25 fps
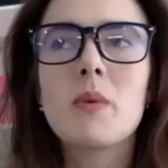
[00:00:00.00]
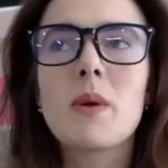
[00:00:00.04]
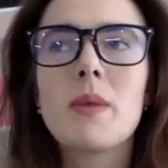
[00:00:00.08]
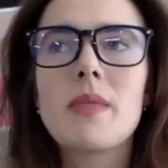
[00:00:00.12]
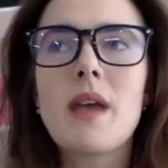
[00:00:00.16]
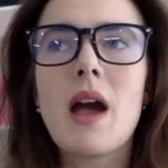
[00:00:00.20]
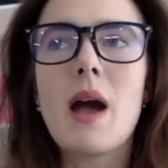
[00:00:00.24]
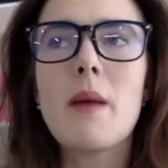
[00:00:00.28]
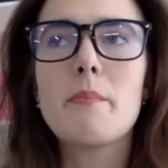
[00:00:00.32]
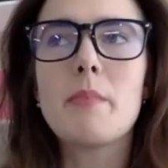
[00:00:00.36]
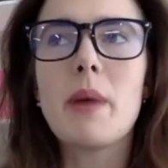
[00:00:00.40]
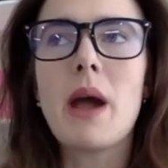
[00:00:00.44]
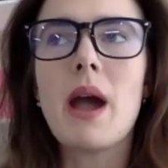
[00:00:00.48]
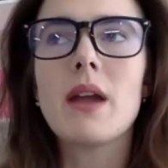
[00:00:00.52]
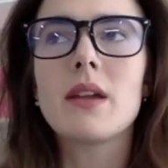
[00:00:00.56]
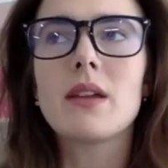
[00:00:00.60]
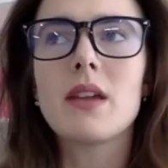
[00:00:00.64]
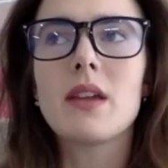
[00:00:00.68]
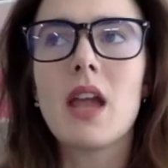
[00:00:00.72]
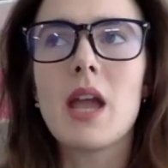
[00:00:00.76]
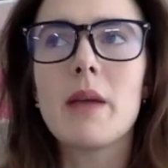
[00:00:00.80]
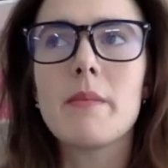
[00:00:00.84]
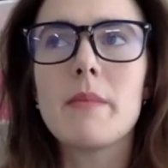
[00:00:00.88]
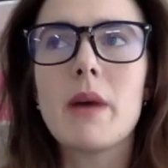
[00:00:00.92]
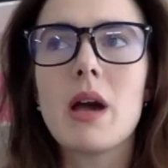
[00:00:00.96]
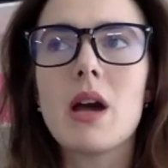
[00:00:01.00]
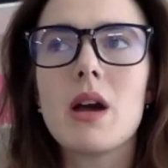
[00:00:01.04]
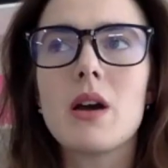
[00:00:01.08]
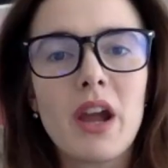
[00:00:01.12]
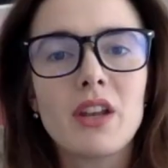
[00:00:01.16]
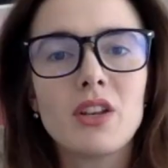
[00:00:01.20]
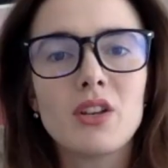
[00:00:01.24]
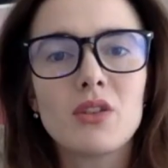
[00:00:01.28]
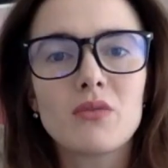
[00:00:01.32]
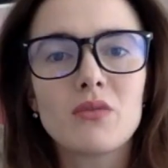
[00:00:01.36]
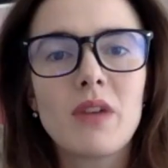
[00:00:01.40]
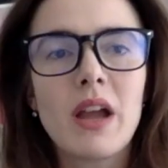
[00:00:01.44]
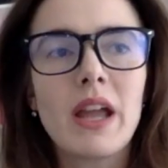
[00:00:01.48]
when that bag came out,
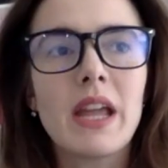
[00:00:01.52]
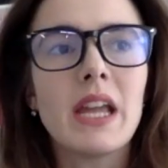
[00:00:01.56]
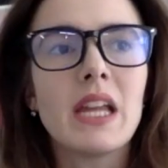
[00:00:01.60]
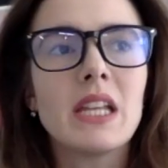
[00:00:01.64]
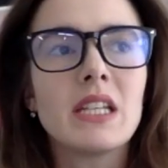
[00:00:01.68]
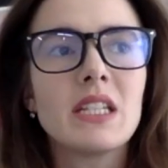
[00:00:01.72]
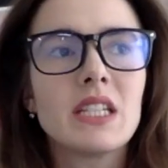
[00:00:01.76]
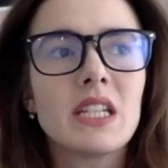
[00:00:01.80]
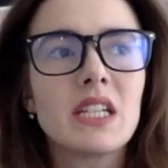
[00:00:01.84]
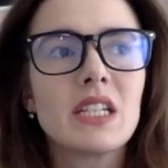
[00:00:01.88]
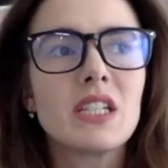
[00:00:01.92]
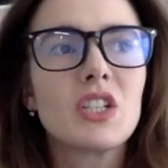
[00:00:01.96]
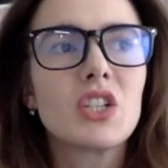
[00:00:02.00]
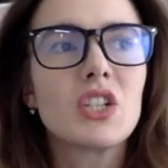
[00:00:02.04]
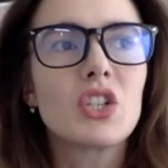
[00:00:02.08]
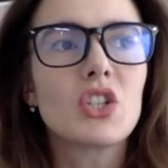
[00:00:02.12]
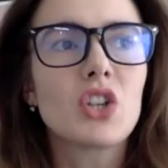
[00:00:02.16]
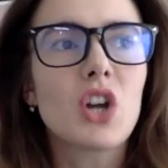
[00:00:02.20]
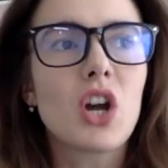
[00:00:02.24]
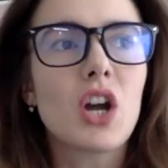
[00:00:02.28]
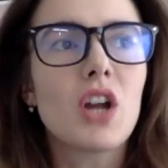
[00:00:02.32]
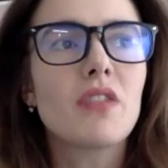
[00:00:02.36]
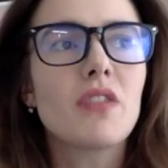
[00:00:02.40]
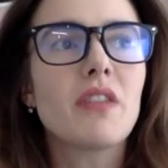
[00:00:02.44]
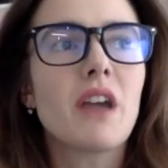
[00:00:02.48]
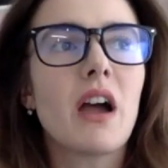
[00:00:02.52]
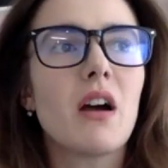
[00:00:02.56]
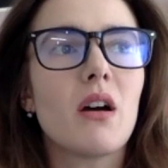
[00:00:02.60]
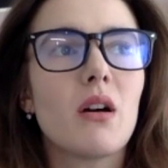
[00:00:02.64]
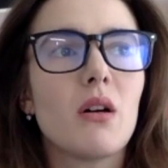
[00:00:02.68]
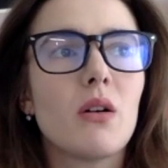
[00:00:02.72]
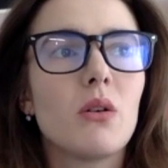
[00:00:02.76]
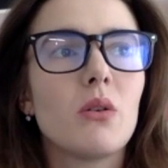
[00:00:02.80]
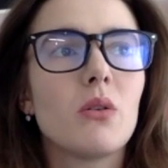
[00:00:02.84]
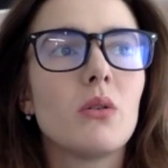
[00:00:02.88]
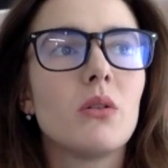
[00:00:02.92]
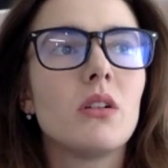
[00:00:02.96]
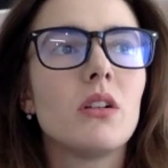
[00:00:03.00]
and you're right, it did start that
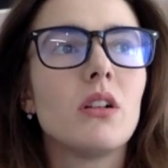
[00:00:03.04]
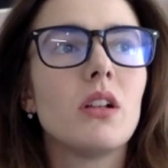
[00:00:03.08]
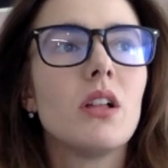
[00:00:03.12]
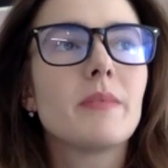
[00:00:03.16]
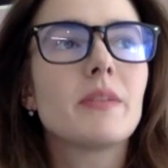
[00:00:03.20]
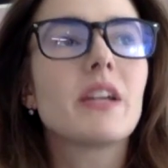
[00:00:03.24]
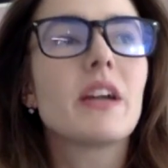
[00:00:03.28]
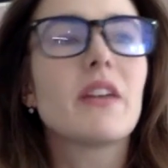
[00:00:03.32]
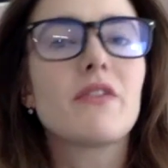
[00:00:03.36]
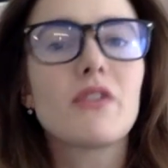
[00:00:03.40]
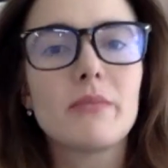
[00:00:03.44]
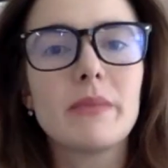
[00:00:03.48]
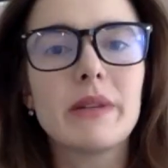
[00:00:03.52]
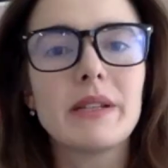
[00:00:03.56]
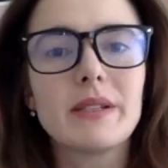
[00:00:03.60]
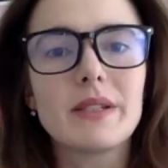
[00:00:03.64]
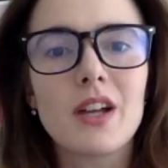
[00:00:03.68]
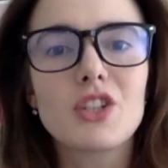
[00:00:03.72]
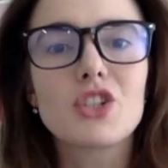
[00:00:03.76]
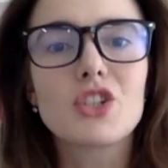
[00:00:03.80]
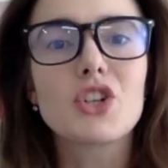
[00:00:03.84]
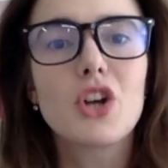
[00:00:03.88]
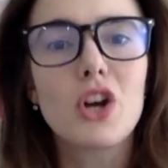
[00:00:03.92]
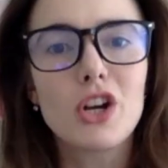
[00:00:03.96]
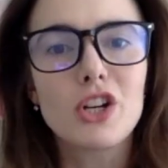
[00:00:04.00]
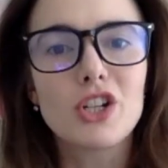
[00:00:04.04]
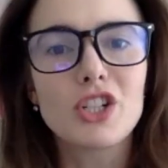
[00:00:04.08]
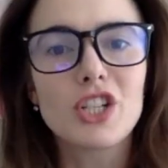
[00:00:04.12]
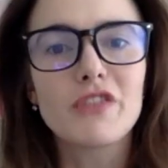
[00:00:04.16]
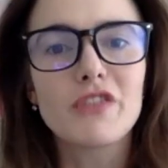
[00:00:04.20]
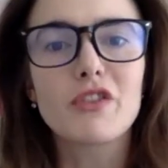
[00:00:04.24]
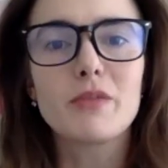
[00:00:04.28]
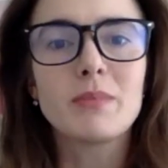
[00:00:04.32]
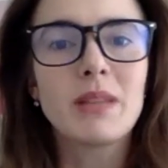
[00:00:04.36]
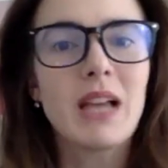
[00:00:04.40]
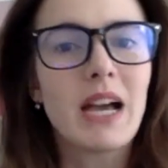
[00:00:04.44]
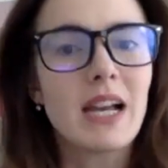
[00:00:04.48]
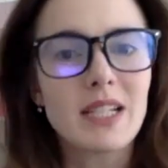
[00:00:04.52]
whole government charging
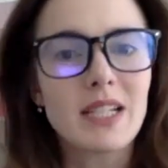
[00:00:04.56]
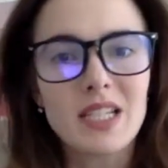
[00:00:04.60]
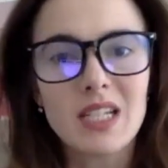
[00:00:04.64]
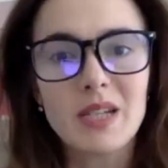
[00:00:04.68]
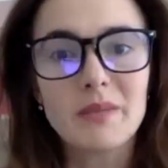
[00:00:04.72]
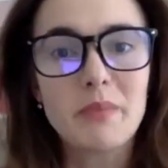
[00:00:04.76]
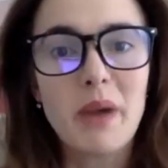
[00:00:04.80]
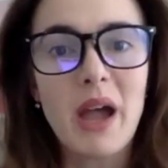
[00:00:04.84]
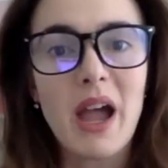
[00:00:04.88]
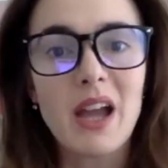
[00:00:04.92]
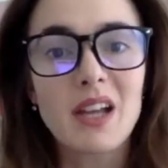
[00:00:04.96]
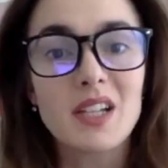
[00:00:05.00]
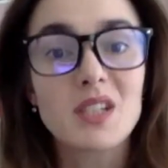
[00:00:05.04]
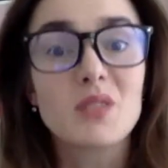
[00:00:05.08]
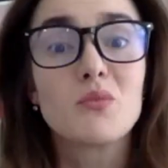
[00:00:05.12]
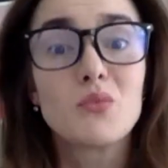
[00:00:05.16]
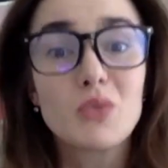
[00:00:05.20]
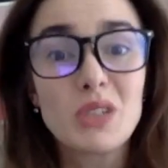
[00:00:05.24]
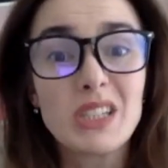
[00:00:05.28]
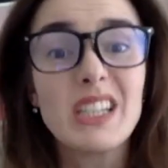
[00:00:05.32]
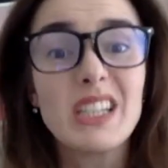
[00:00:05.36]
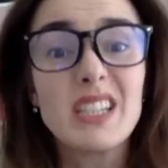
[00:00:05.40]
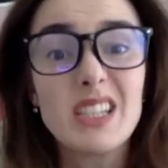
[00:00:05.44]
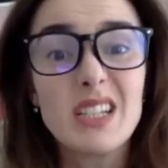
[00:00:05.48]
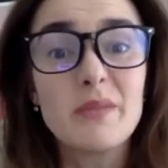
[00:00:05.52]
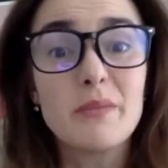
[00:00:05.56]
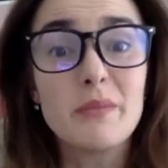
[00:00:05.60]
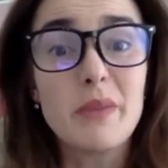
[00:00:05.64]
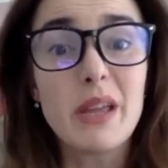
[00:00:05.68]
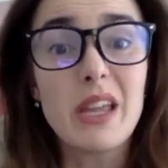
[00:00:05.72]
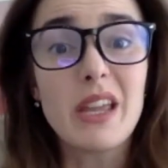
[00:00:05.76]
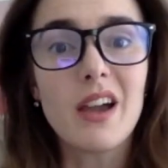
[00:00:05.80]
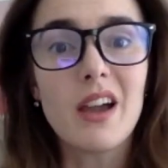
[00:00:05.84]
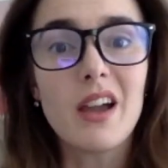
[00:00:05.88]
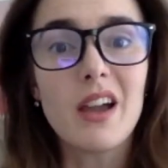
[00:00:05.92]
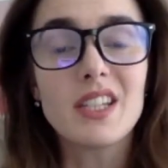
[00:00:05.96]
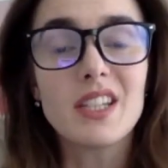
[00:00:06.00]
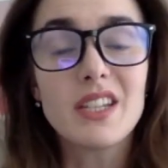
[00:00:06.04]
for plastic bags and really did
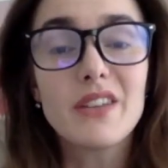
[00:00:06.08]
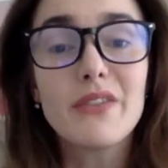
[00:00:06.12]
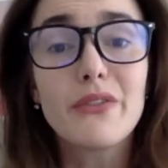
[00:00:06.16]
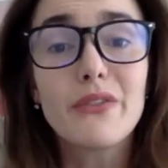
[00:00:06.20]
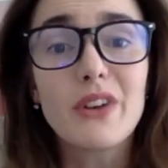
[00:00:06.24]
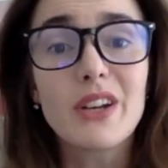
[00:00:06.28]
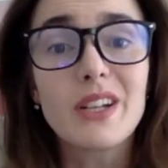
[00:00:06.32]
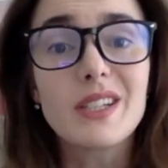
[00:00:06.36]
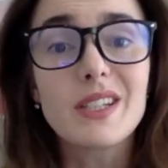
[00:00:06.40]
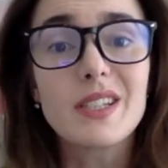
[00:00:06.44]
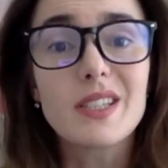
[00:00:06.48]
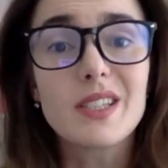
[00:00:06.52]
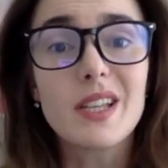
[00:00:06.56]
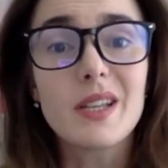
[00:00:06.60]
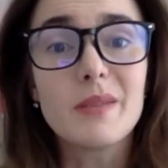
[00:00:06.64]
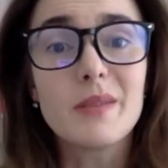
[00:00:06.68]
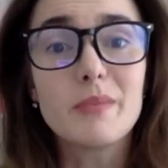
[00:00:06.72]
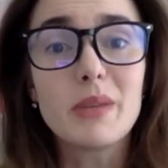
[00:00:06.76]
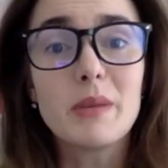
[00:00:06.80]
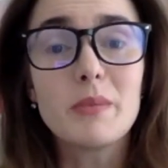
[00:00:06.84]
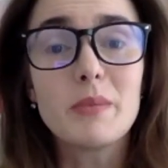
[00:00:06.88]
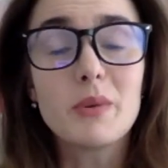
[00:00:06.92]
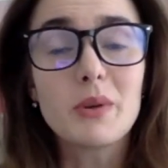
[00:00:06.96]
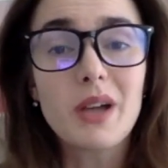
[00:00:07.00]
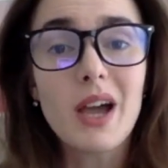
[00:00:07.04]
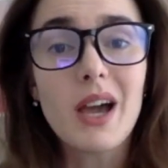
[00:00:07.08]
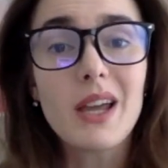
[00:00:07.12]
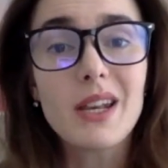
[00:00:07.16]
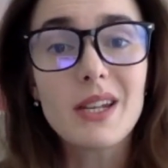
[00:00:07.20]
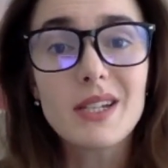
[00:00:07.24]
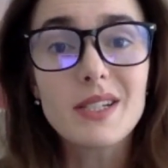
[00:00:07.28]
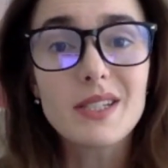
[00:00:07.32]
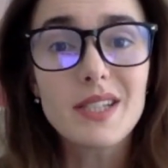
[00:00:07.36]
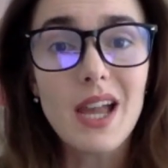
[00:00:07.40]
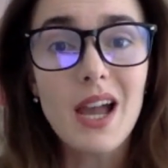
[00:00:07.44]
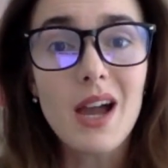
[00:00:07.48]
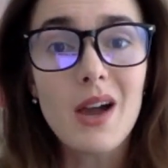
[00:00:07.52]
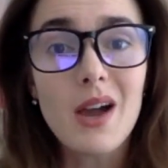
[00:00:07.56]
make a difference in people
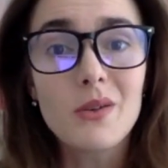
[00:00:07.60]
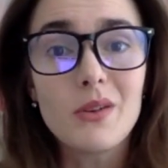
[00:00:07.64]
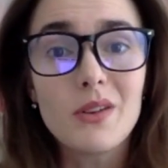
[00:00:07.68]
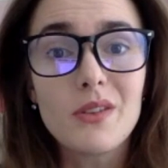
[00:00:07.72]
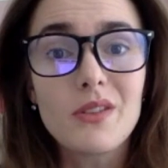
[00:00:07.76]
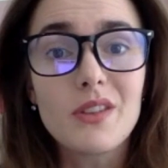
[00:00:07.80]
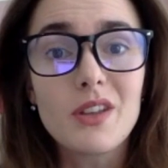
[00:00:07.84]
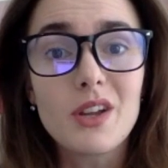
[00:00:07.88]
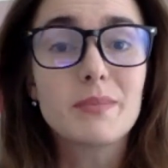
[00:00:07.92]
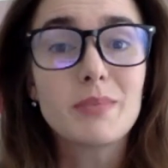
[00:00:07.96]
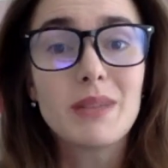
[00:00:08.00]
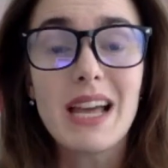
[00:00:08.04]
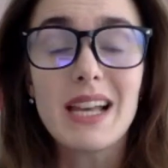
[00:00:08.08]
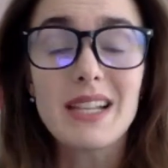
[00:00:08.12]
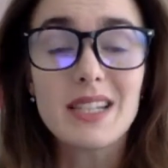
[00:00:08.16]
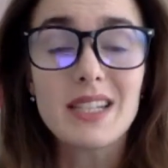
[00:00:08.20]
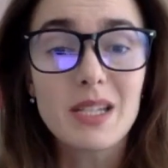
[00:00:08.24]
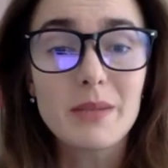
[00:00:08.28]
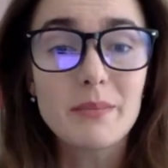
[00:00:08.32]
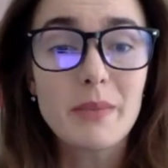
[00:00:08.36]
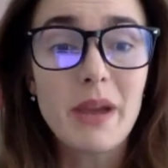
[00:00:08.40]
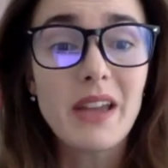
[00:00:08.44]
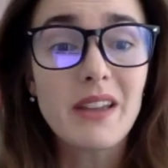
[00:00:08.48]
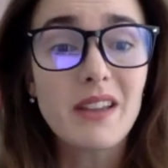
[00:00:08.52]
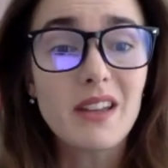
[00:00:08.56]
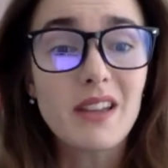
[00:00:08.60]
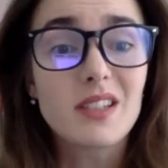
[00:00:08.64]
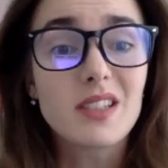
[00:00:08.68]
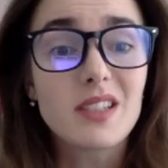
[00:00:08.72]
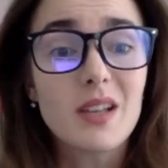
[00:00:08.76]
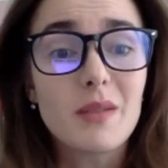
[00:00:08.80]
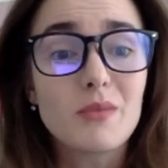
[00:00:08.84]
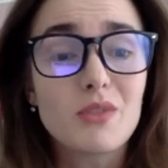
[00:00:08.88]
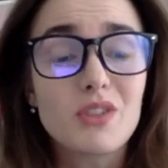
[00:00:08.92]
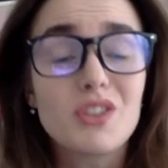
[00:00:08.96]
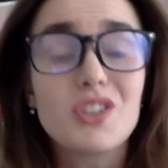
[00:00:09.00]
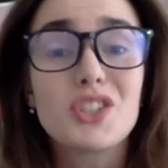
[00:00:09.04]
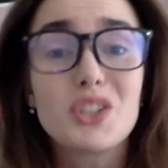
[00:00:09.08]
cutting down on their plastic bag
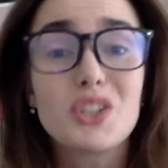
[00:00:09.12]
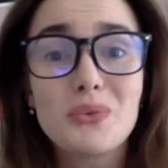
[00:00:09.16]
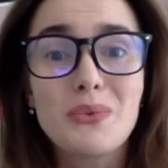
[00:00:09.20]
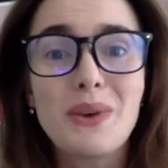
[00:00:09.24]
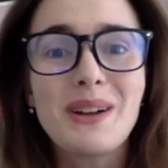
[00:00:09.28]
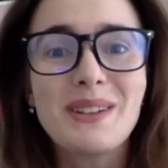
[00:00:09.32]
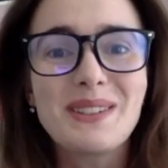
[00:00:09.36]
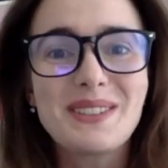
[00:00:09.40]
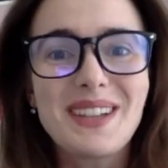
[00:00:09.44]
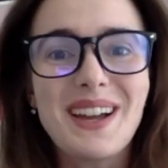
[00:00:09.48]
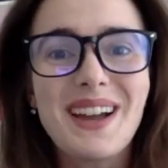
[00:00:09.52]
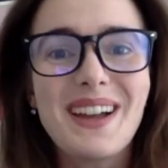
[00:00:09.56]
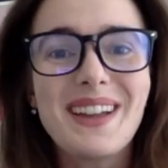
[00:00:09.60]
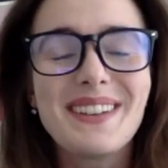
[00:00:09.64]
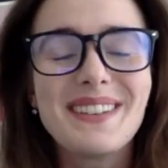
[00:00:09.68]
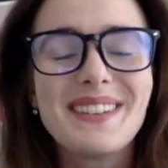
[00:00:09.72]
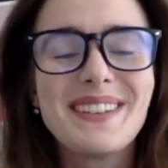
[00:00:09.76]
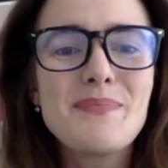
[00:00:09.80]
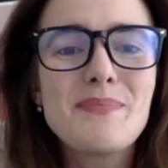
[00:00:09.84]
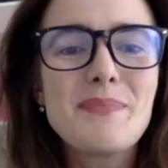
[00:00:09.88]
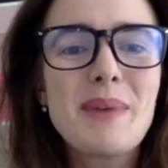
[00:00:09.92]
consumption. So well done.